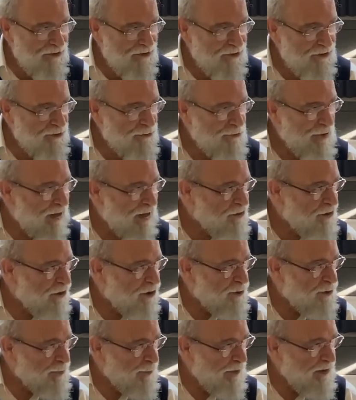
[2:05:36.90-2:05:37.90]
So Rashi
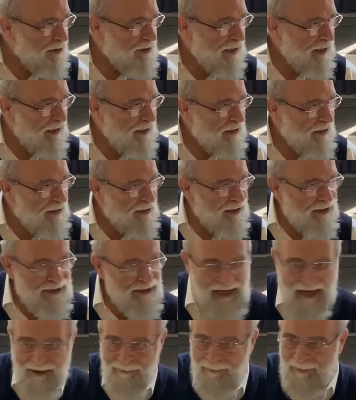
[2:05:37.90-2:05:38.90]
explains, Ani does
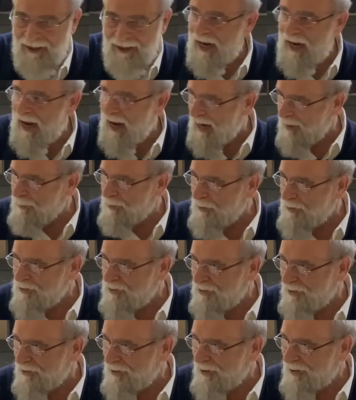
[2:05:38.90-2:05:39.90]
not mean I
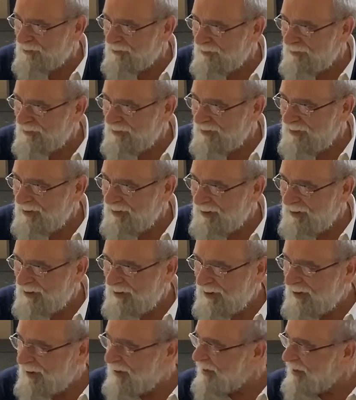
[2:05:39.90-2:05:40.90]
personally.
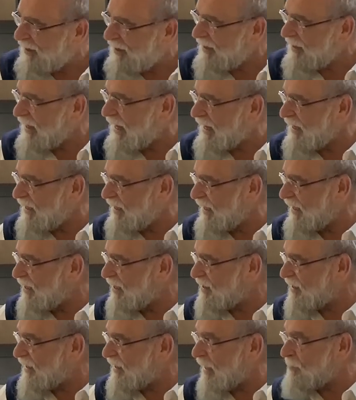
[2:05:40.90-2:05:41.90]
Ani
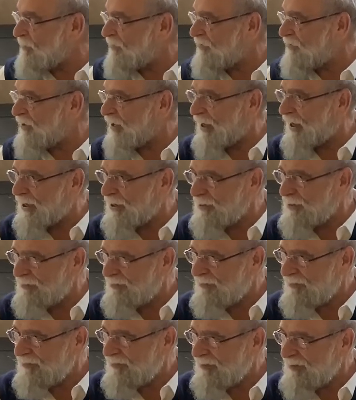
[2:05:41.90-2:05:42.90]
is the name of God.
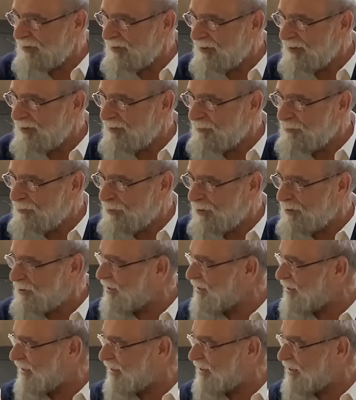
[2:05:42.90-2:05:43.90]

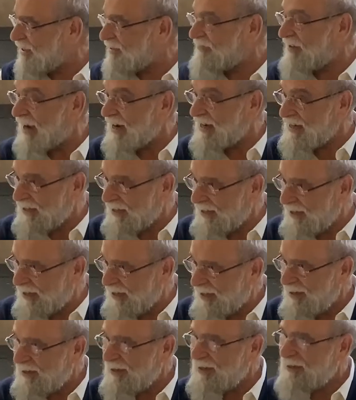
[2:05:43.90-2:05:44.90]
Pasuk says, Va'ani